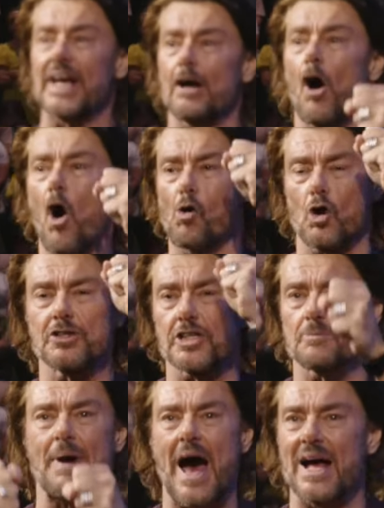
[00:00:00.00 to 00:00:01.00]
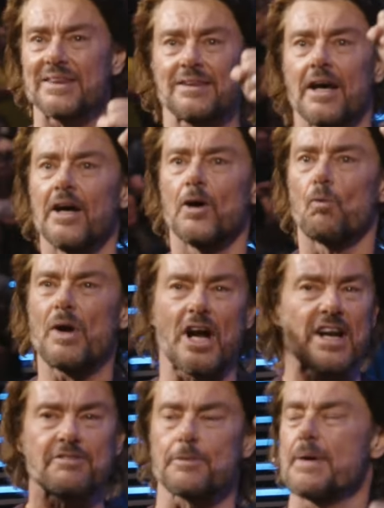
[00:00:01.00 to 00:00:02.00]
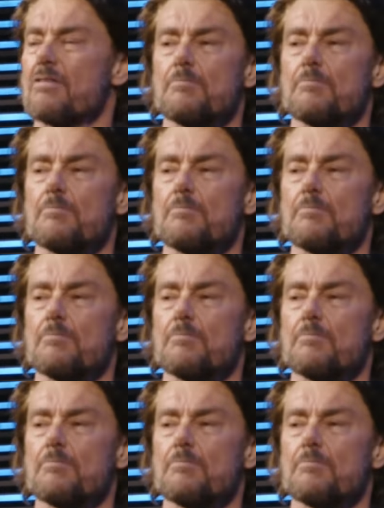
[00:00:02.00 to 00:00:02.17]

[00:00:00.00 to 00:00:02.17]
say hold on to the bad. We don't have to be